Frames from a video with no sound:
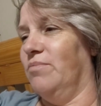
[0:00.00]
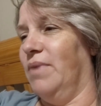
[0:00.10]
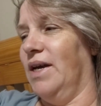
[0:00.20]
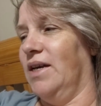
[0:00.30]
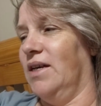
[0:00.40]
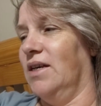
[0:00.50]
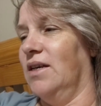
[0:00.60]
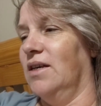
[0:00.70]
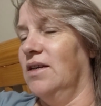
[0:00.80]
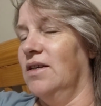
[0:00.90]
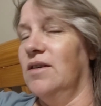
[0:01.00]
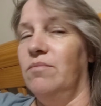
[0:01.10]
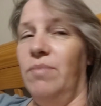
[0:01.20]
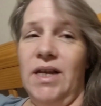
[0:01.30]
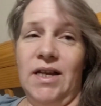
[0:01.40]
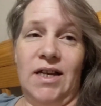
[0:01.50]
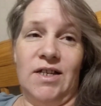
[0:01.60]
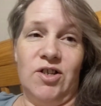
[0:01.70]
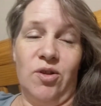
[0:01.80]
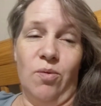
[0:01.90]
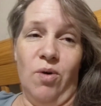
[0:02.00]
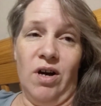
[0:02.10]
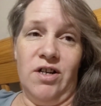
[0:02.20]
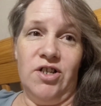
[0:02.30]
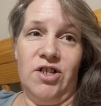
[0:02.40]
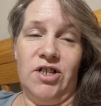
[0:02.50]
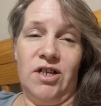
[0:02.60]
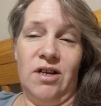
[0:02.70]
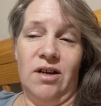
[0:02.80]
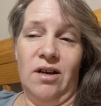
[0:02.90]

my bedding into the wash.